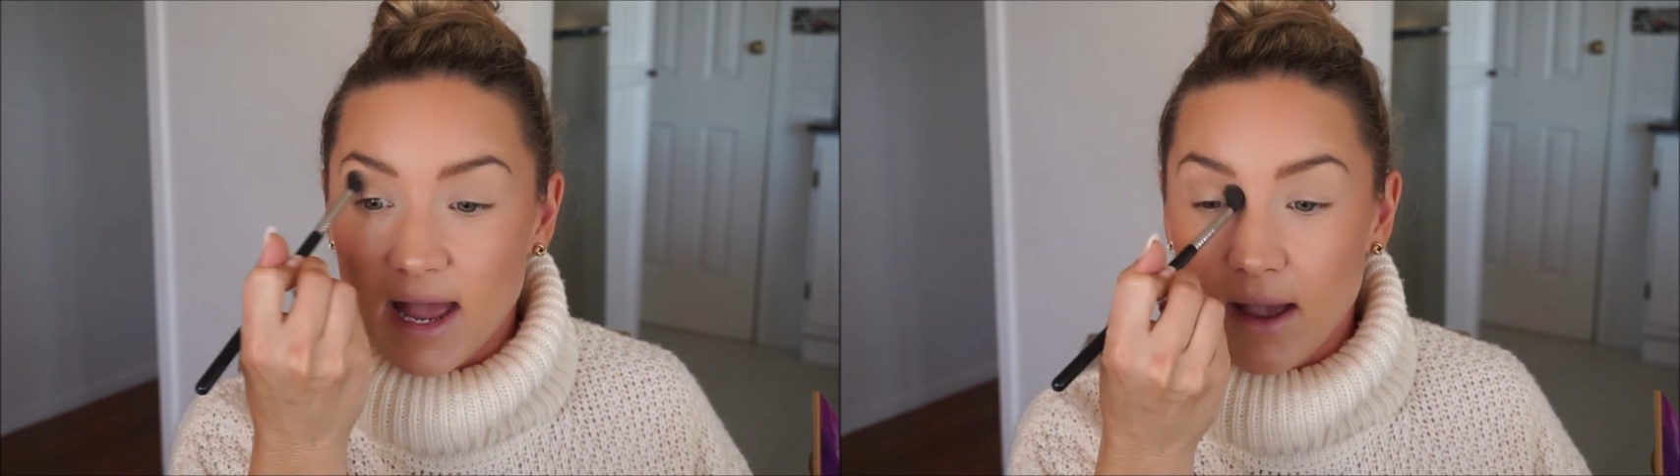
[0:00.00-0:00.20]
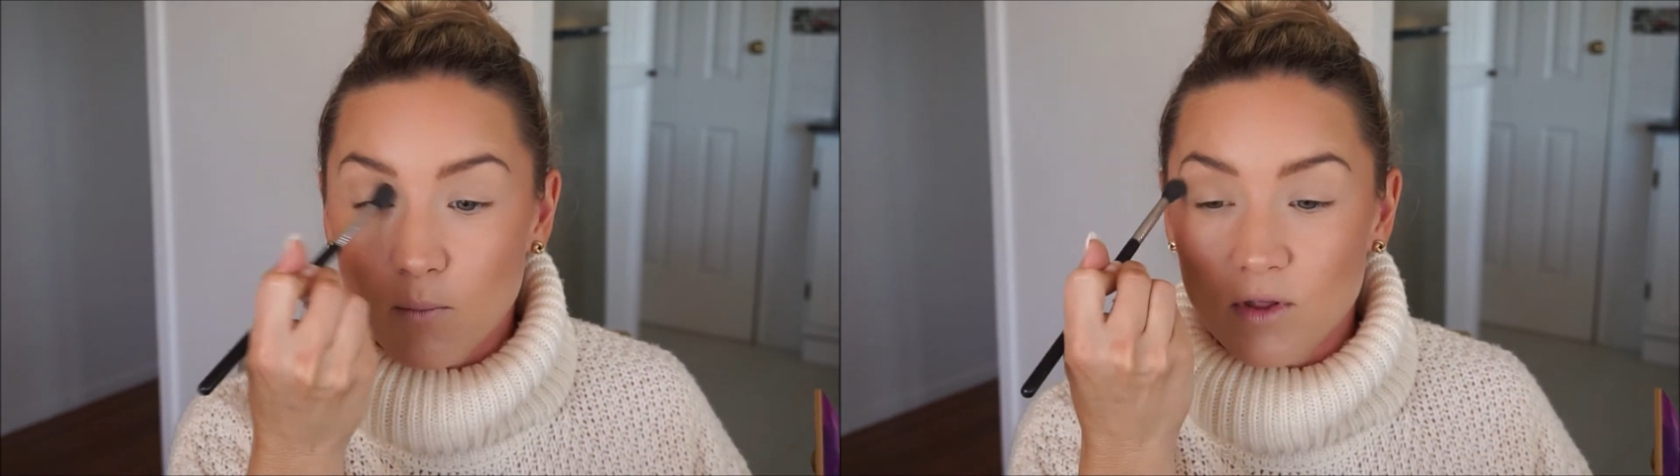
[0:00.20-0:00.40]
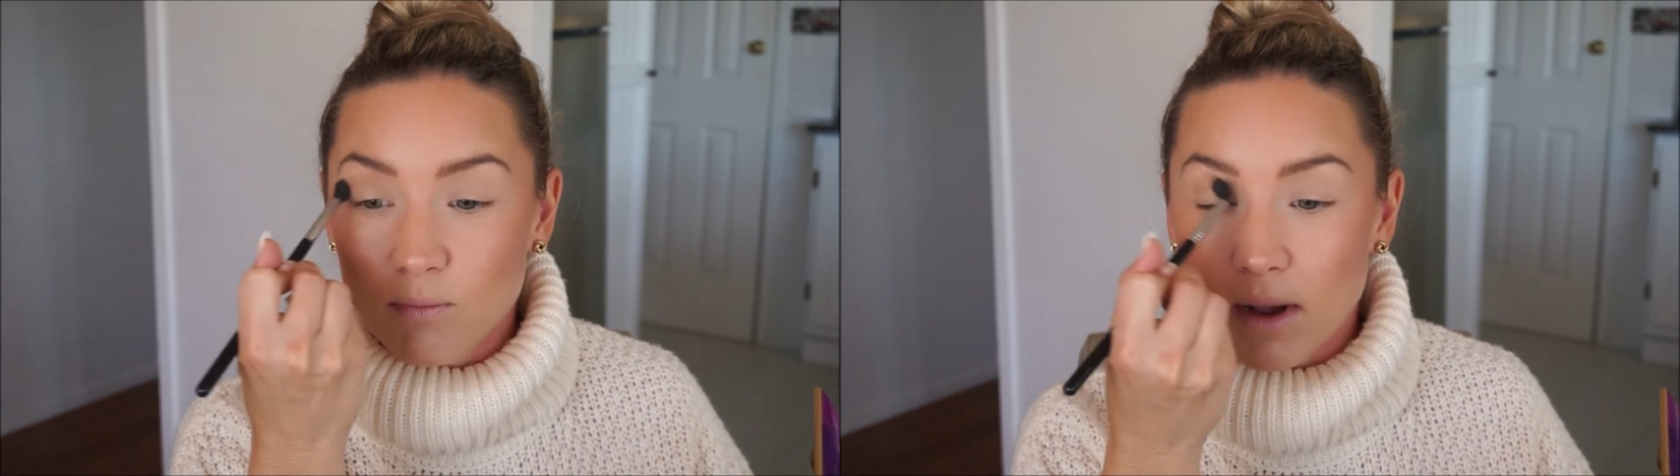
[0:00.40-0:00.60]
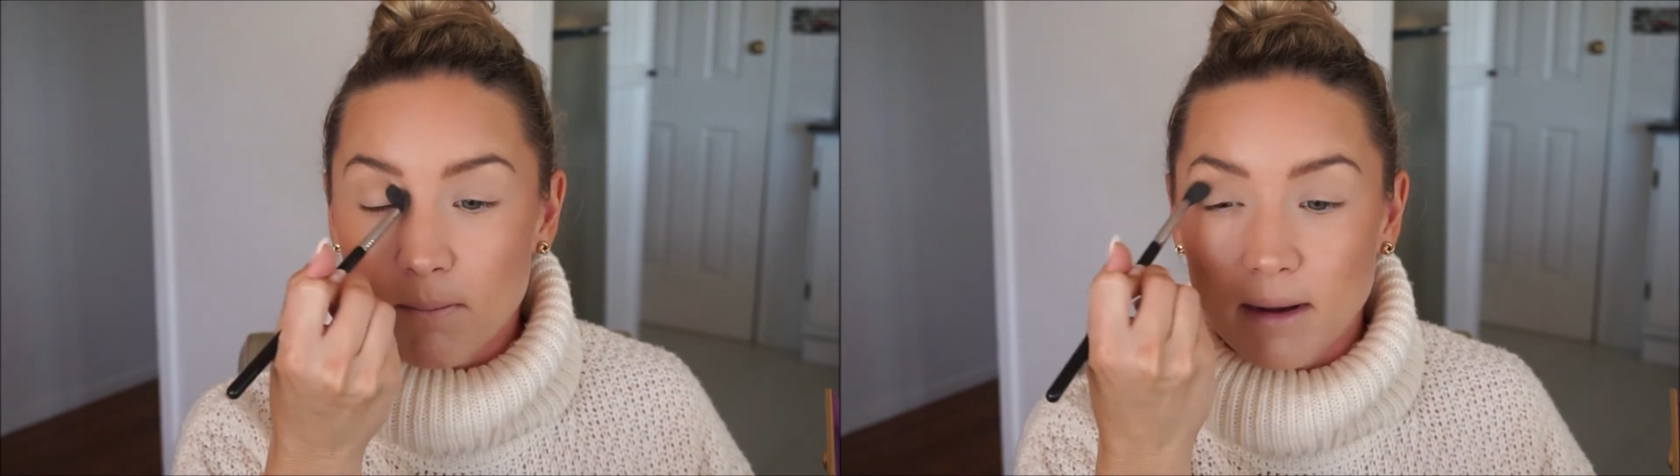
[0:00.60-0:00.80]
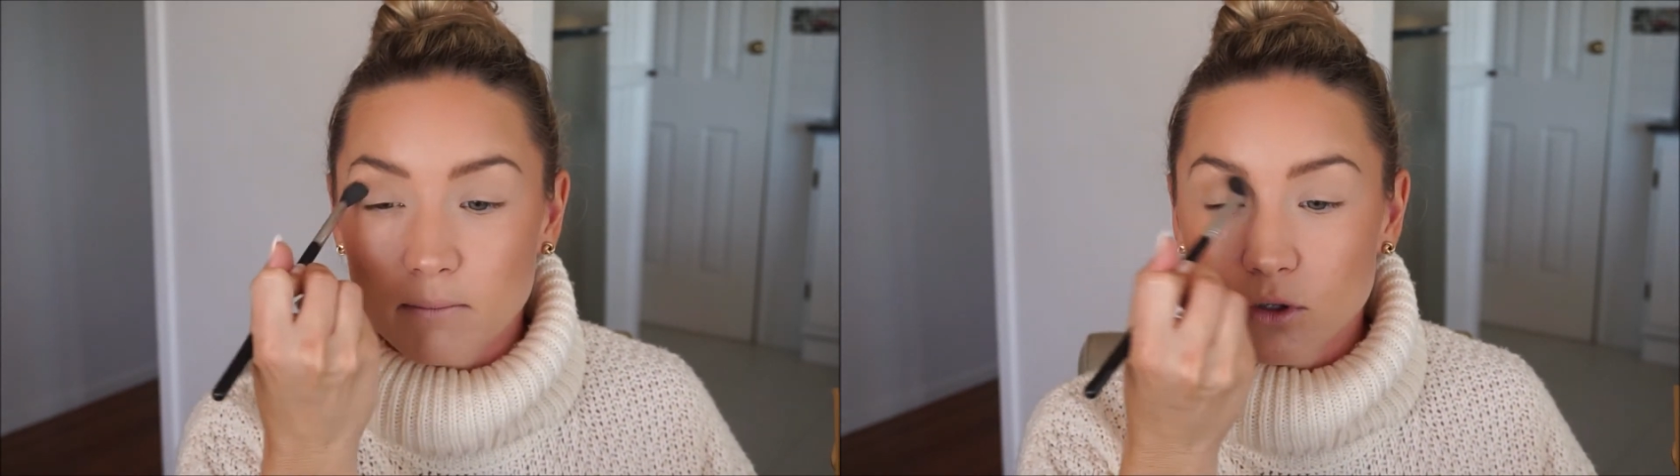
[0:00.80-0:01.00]
And with my
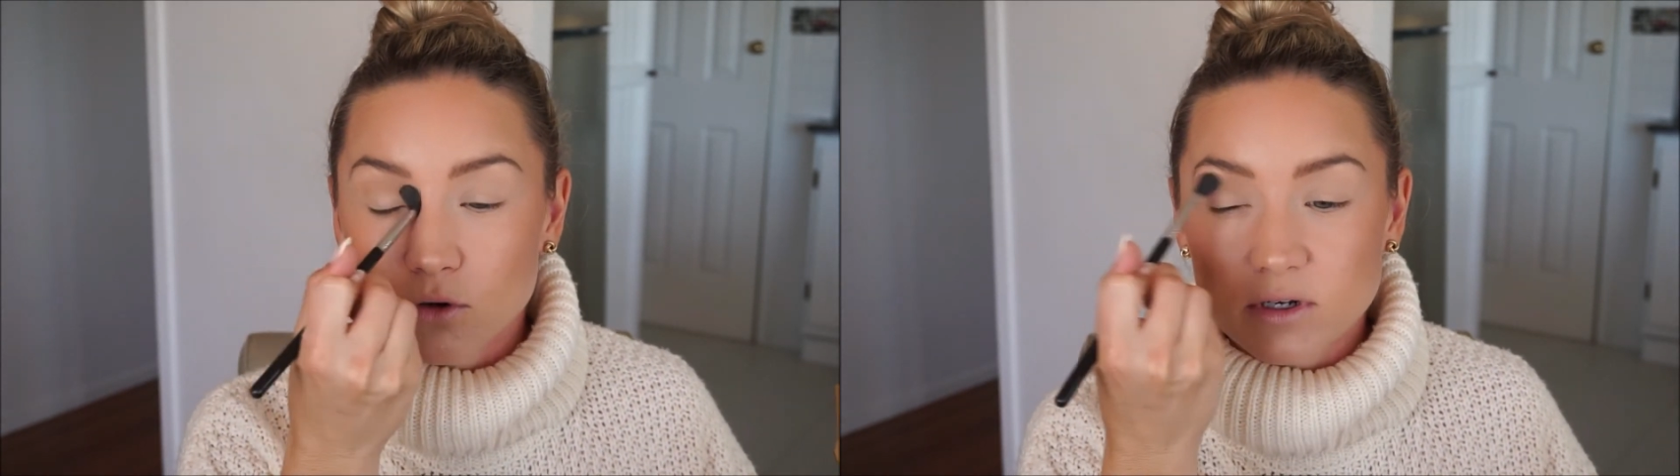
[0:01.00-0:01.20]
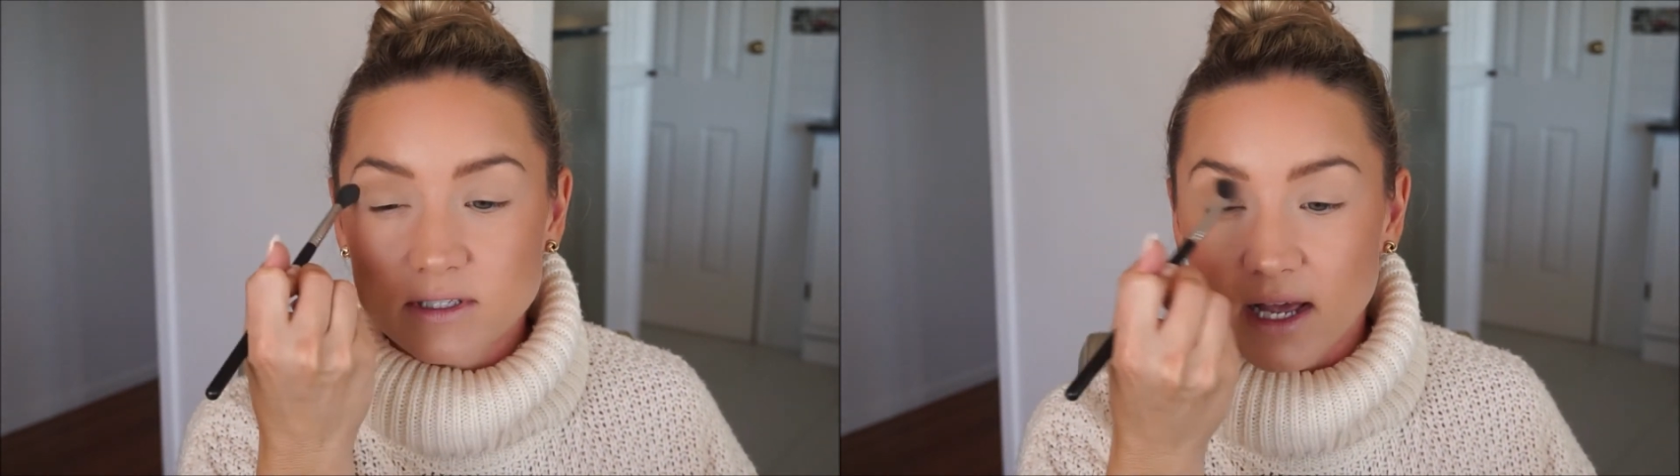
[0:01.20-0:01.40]
mum looks,